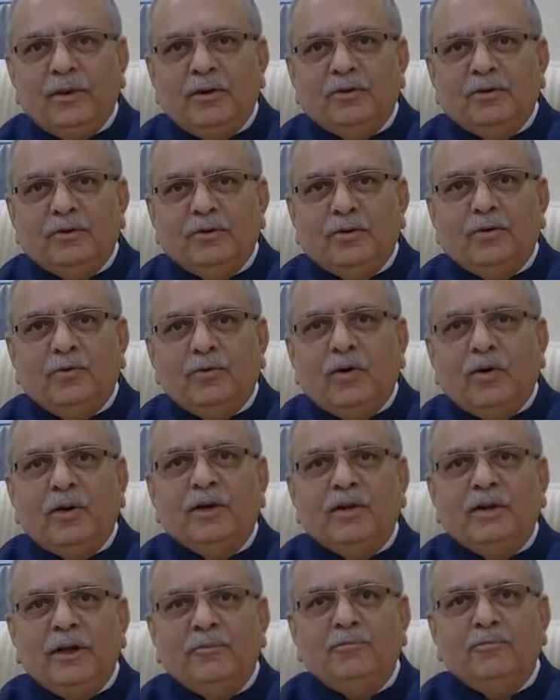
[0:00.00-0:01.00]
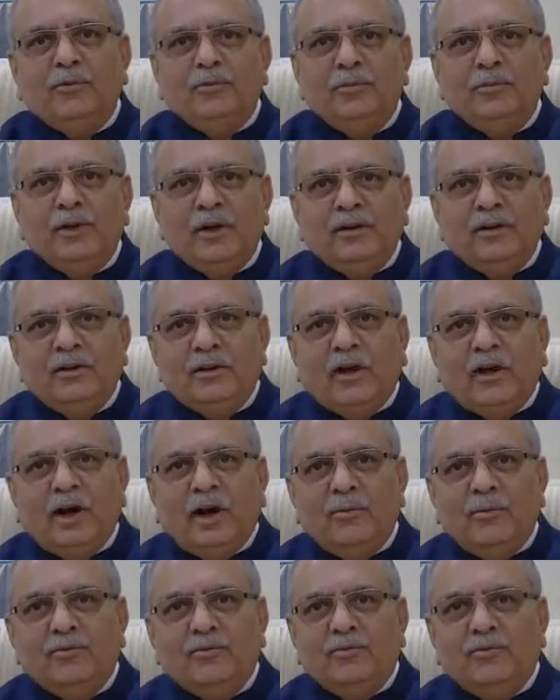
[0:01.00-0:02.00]
you don't want them to be in the
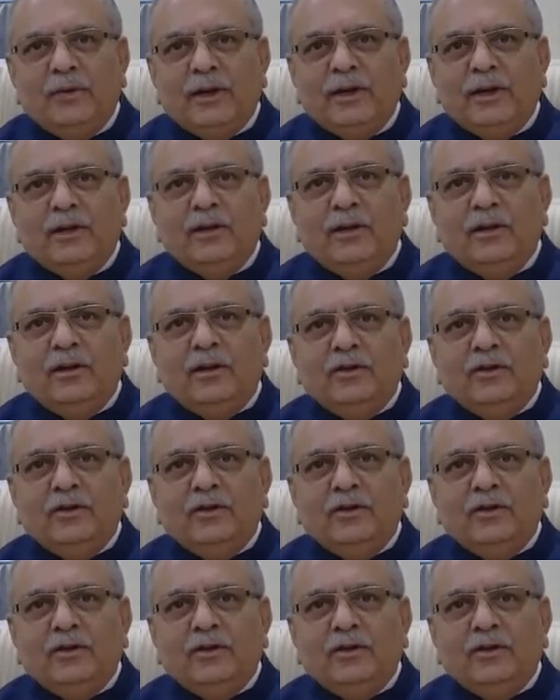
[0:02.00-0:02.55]
harm's way.